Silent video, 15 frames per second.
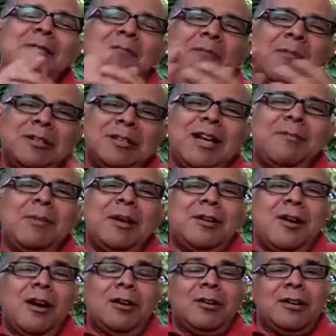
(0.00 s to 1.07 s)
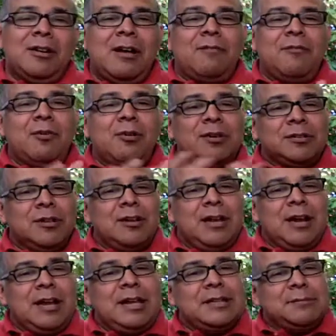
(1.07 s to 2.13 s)
Much like my dog could not focus on
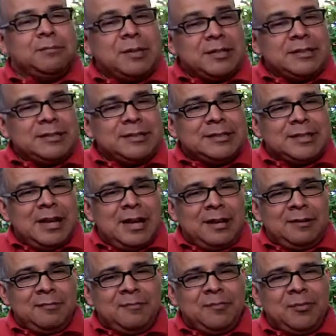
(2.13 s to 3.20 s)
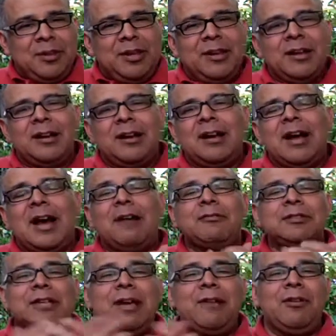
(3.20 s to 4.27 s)
getting his business done, I
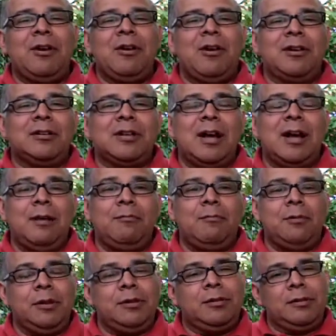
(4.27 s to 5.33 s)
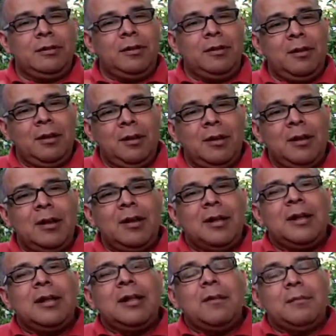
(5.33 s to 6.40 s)
was having a hard time with
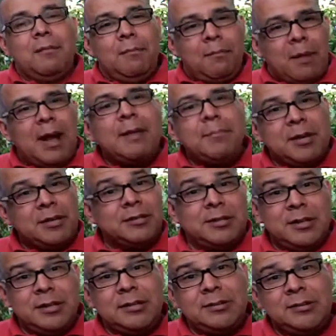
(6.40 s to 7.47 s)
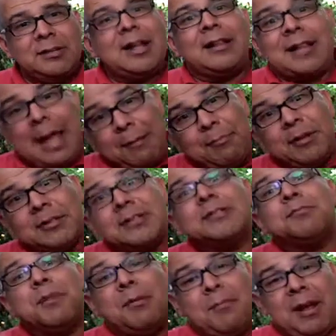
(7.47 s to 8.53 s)
my business, not that business,
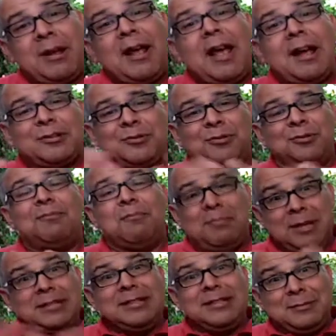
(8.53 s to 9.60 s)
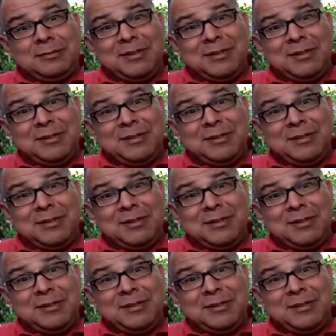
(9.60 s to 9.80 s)
but my actual business,